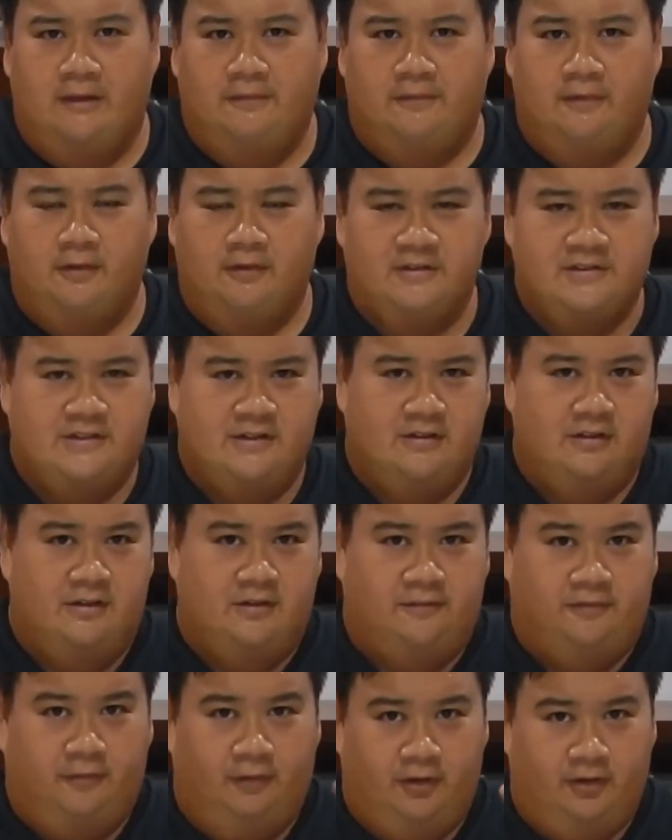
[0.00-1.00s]
focusing on
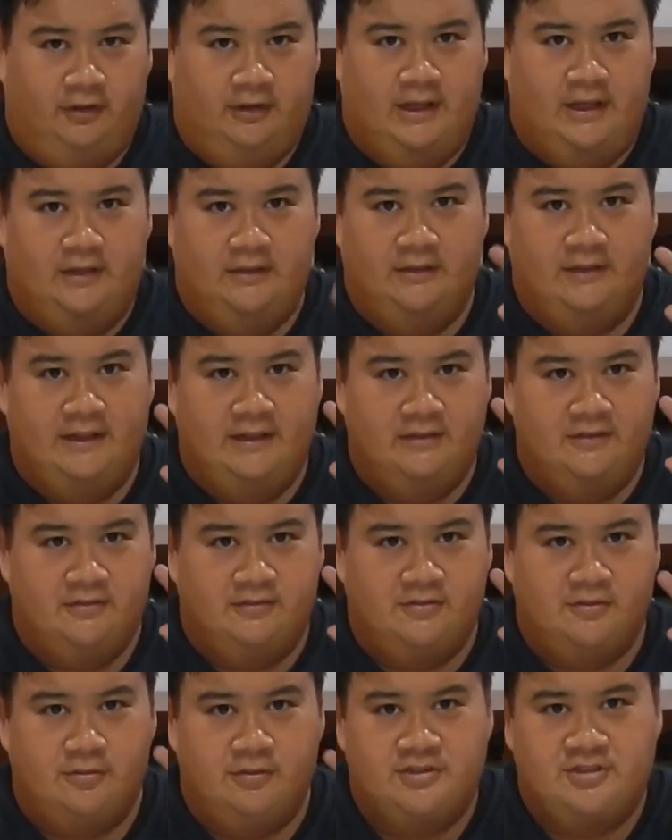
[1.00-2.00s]
the foreground, then
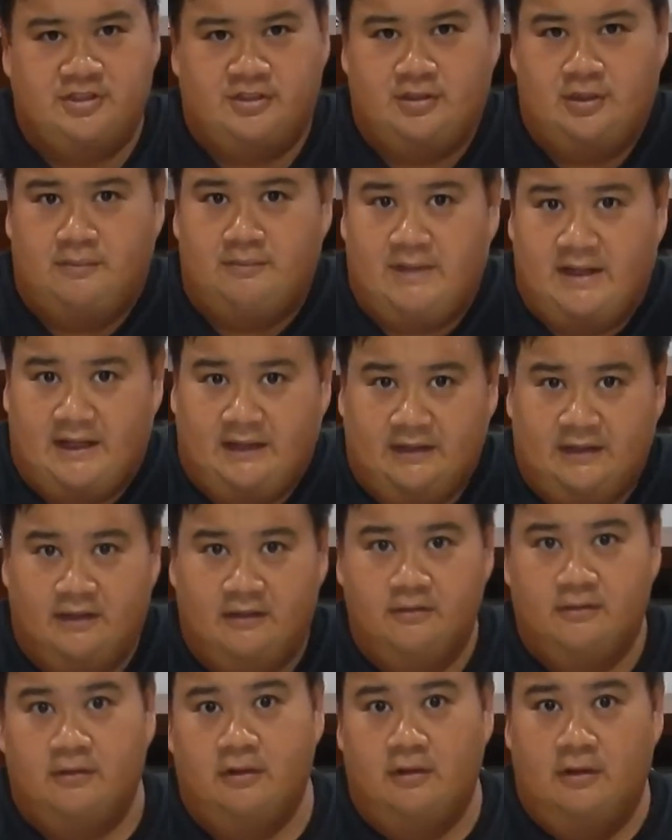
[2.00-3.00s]
switching to the
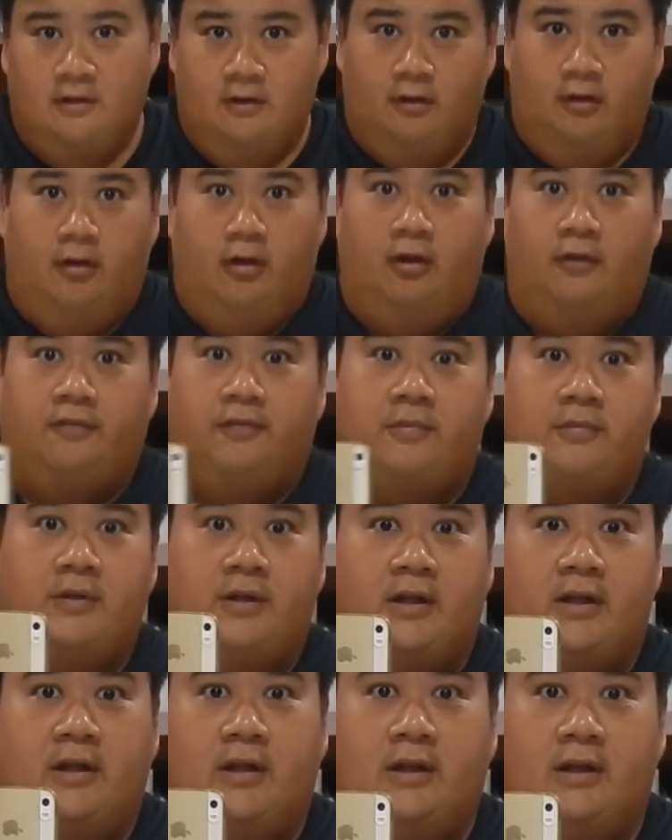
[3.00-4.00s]
background, all from
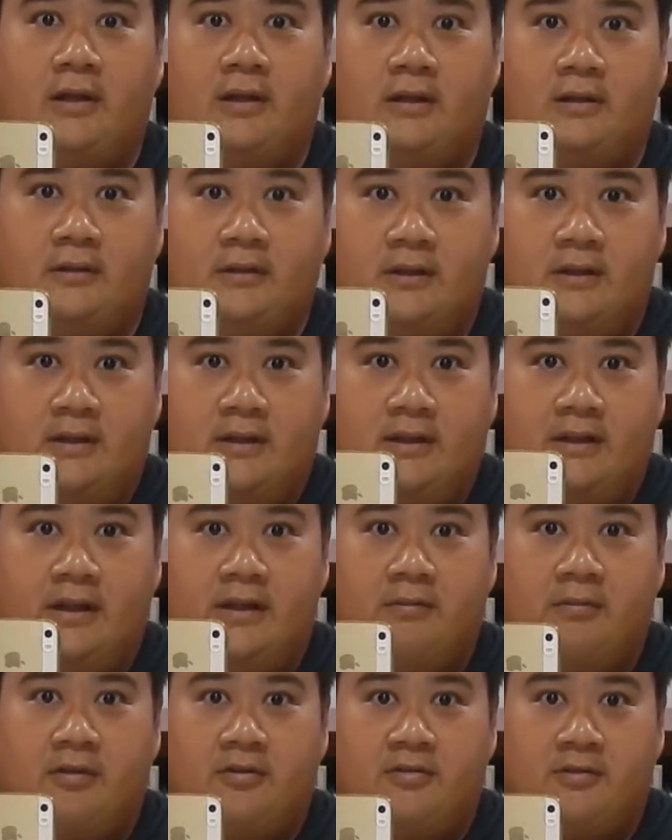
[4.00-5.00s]
the
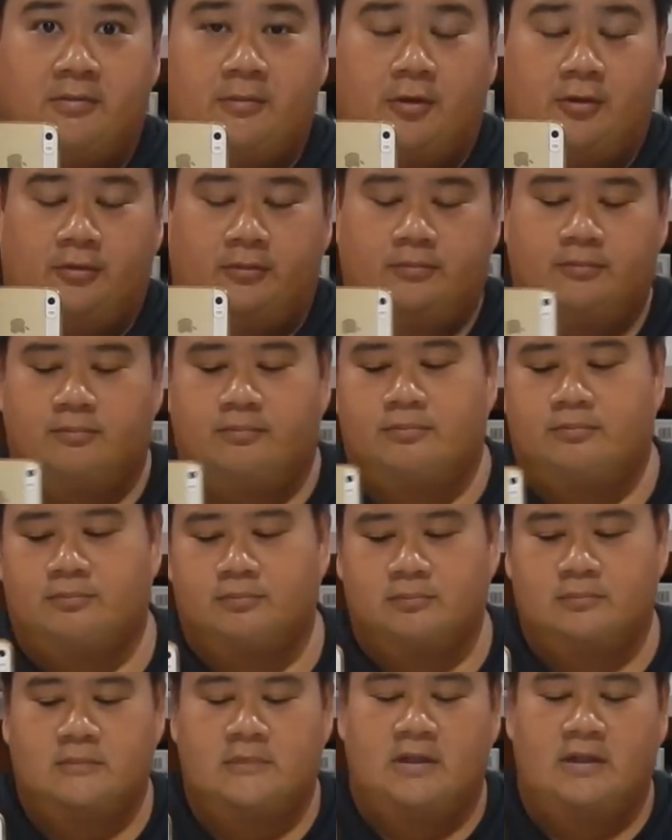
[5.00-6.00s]
gimbal's remote.
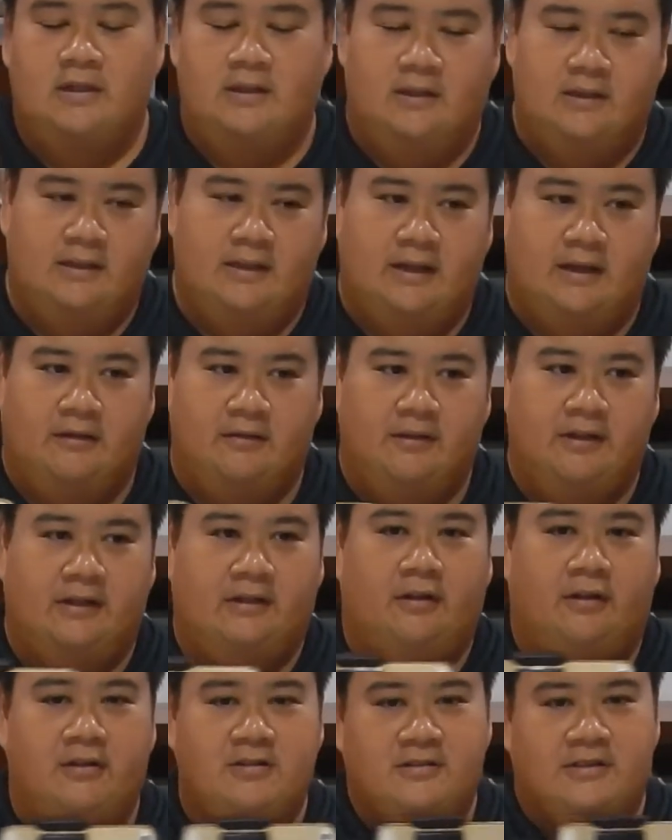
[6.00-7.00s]
Now,
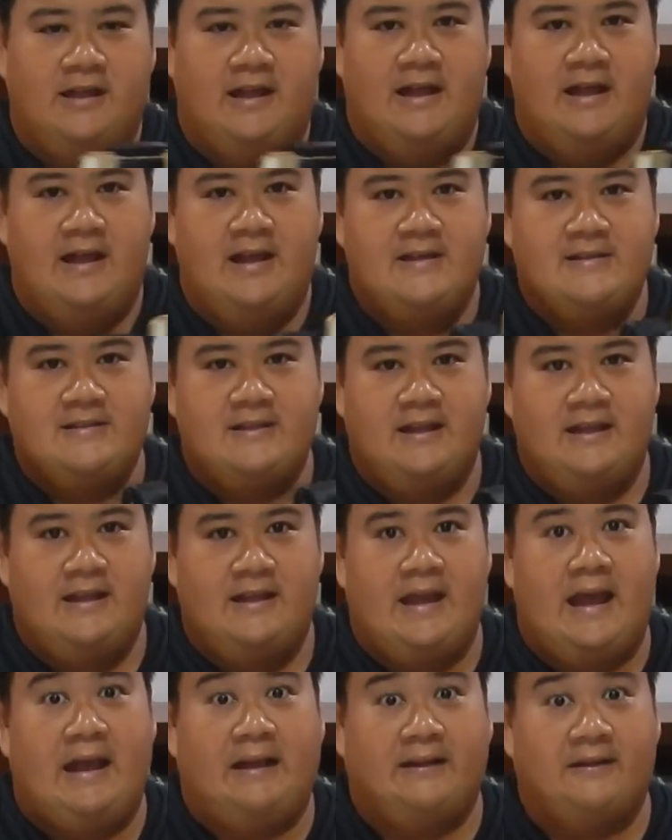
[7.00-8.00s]
it also has
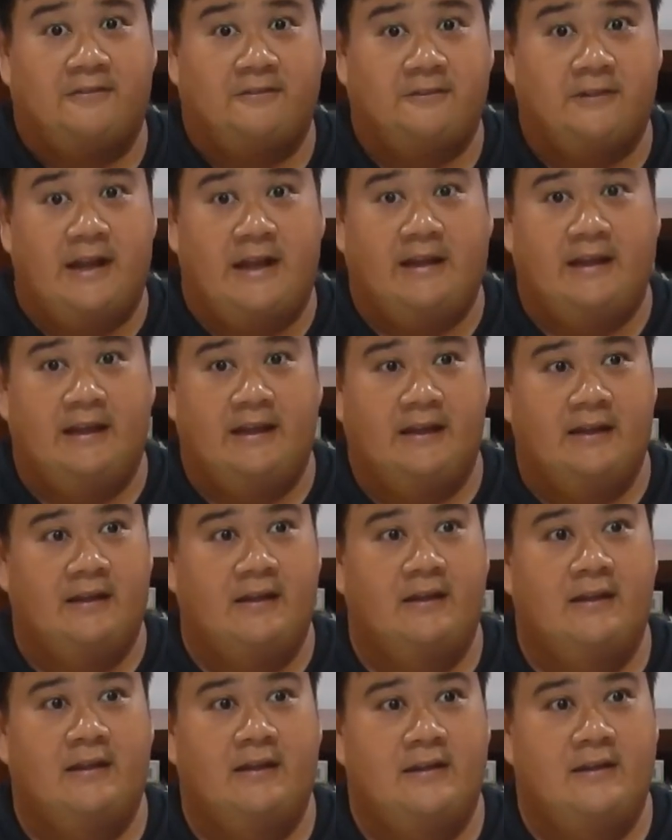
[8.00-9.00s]
a active tracking,
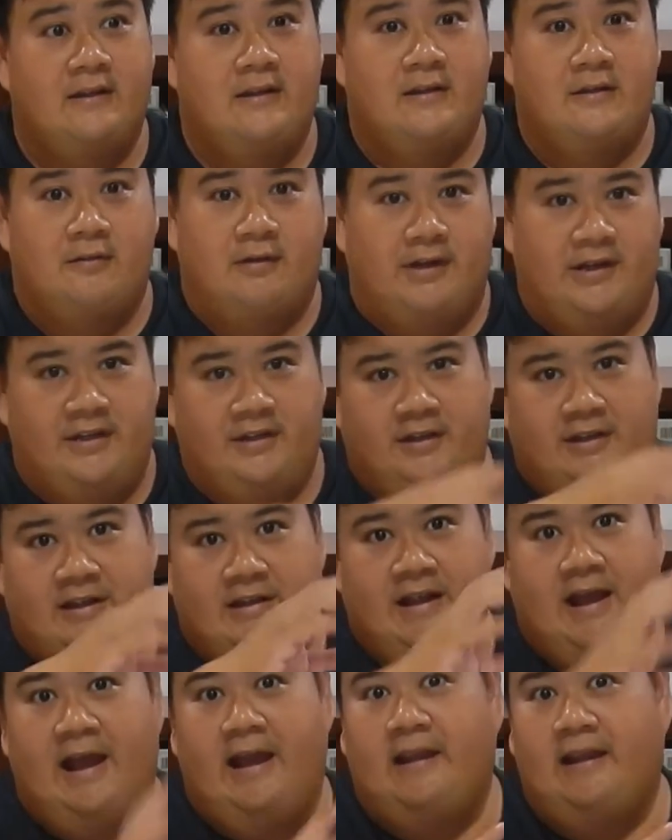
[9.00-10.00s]
where you
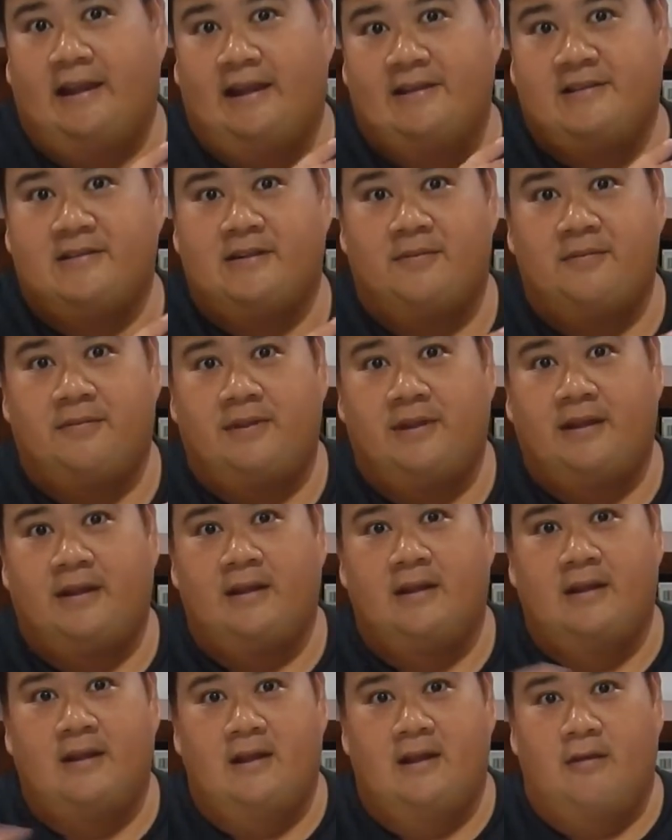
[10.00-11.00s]
can highlight something
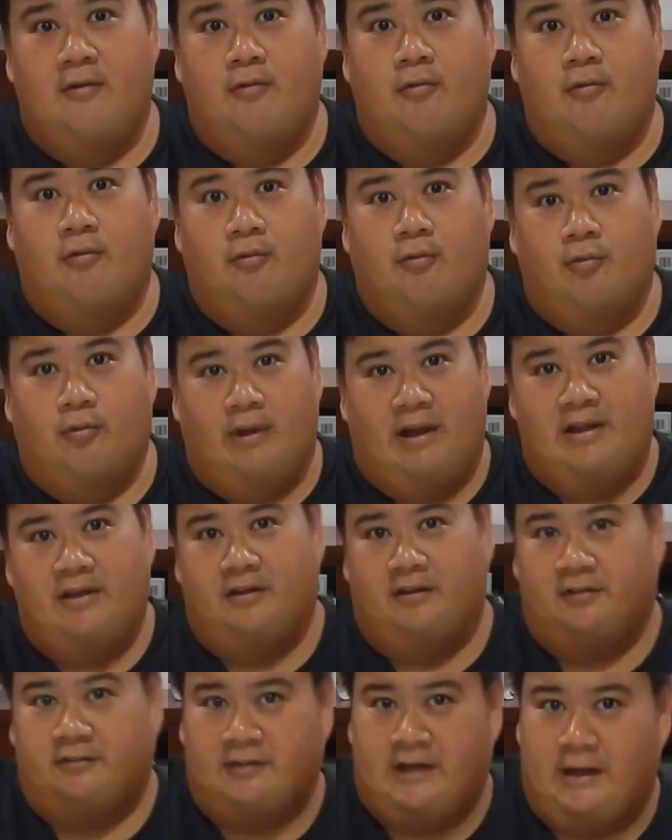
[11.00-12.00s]
while
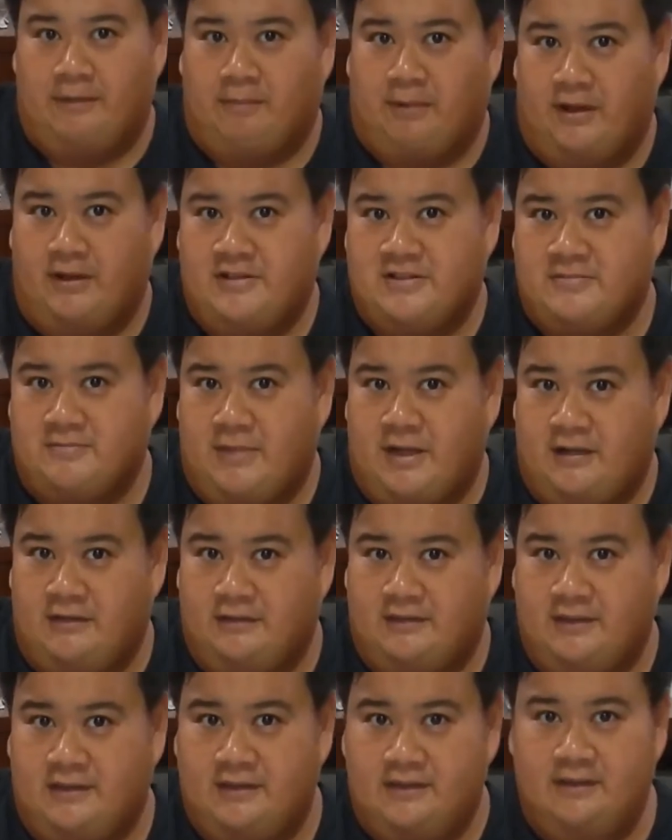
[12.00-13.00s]
your tripod is
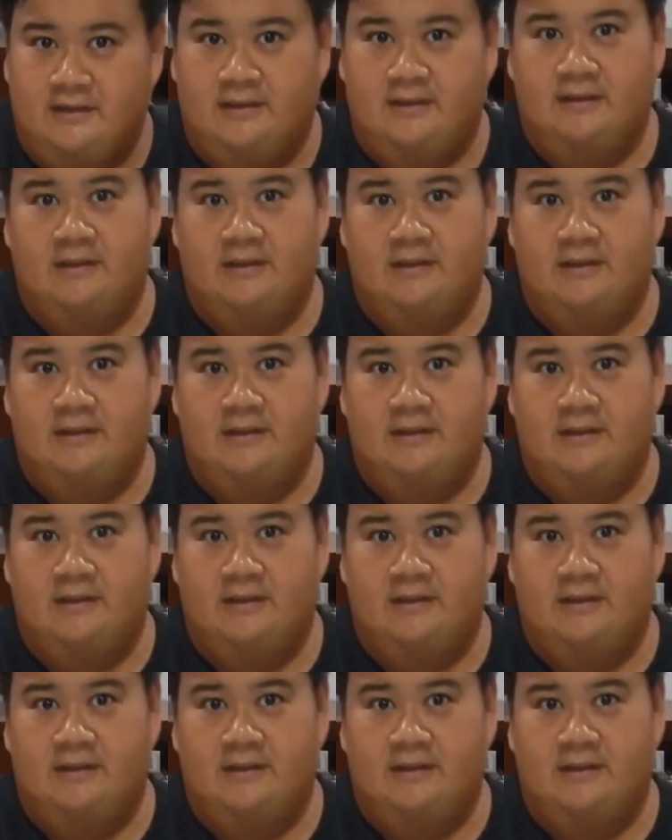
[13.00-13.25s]
mounted.